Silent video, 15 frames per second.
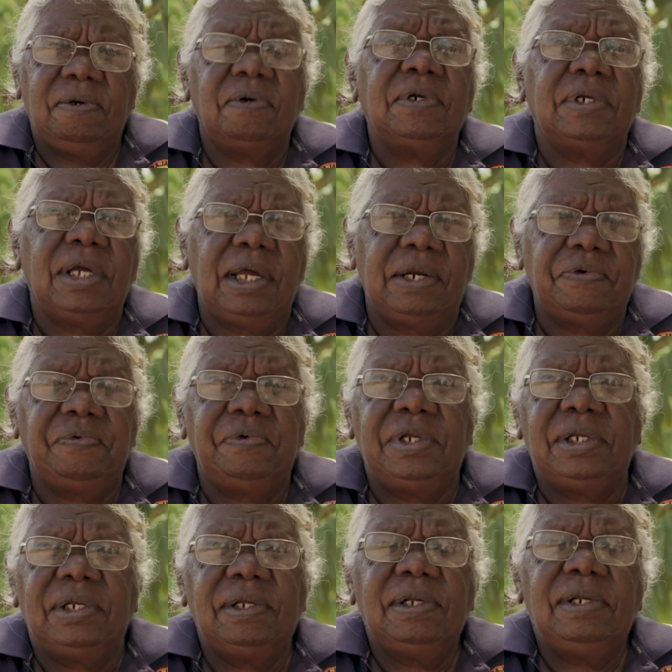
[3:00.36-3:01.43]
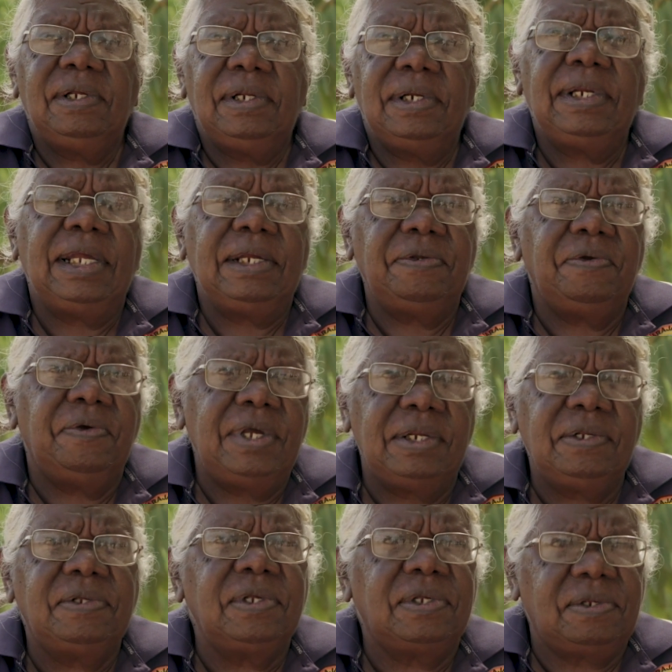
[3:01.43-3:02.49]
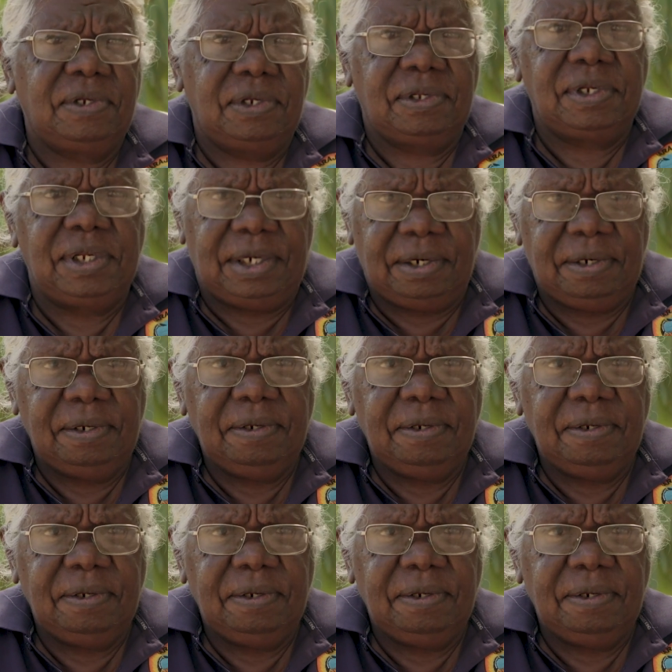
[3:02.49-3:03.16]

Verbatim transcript: on country like your ancestors did.